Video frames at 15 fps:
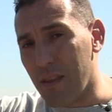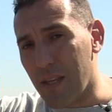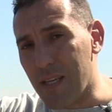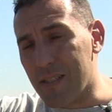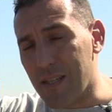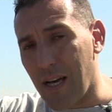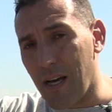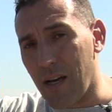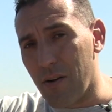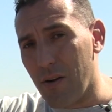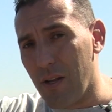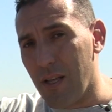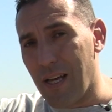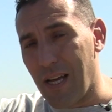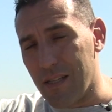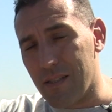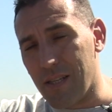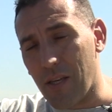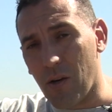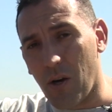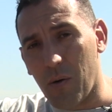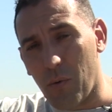these are a
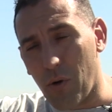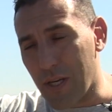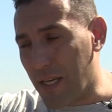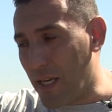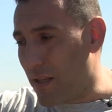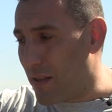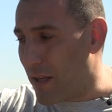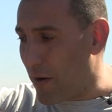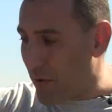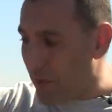DIY kit. They're